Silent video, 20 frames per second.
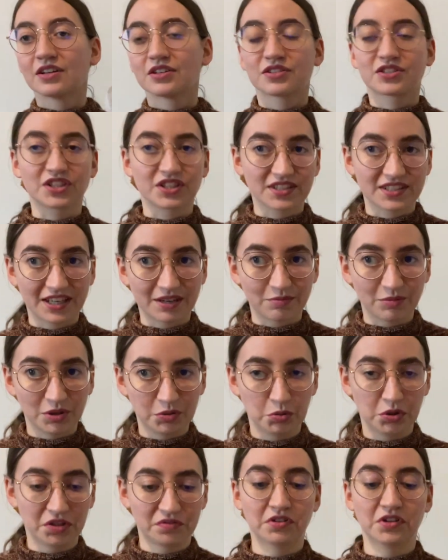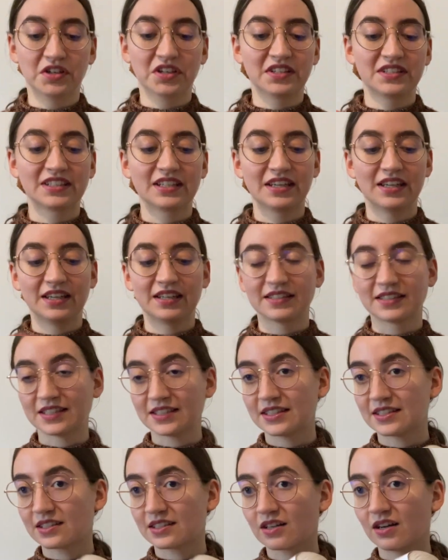Just take my word for it. This
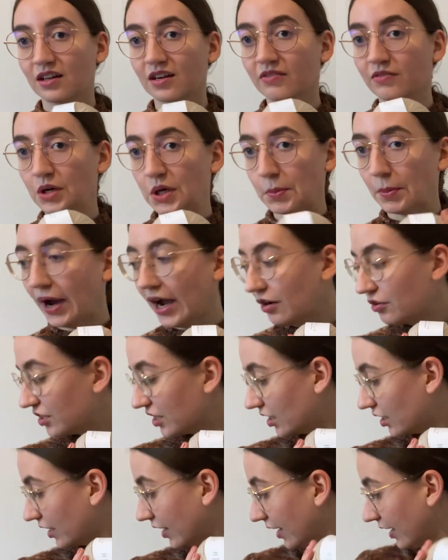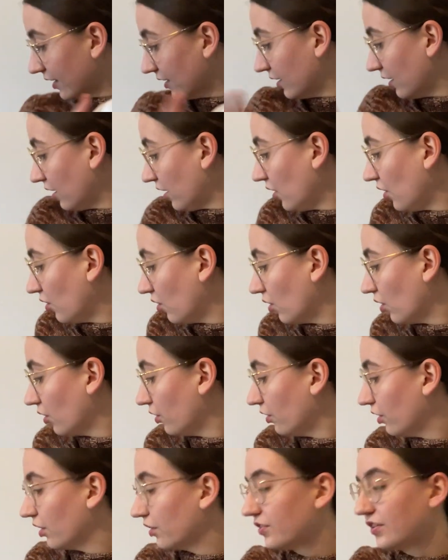is the colorway powder, and I
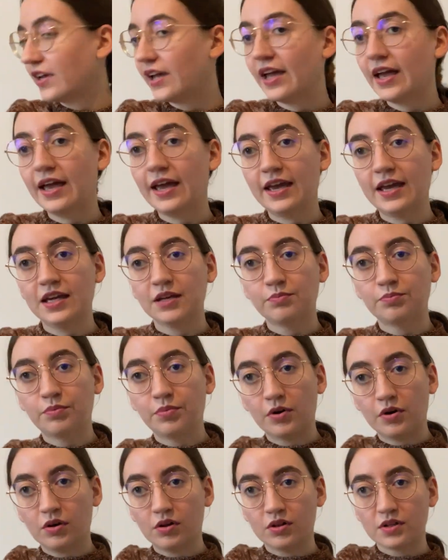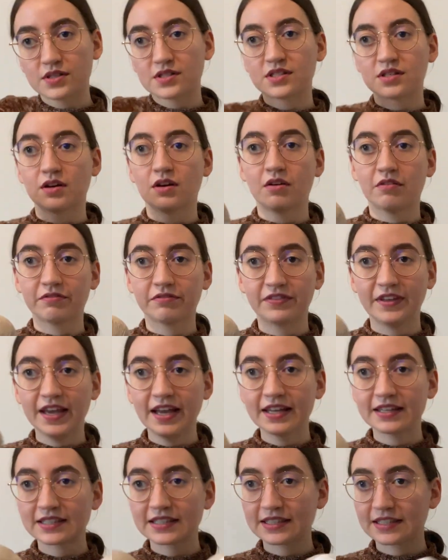ordered 8 balls of
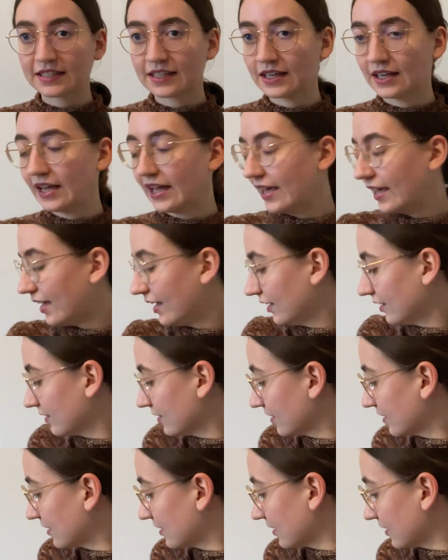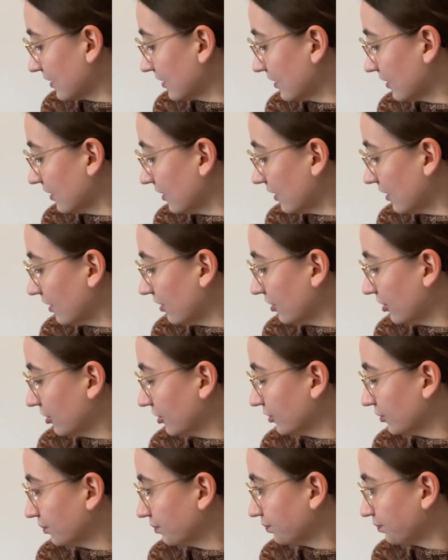that, and
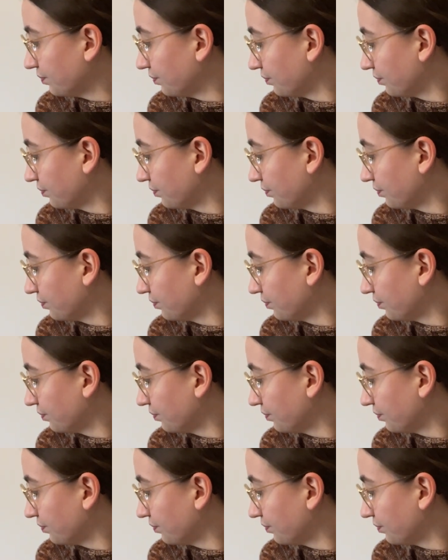I'm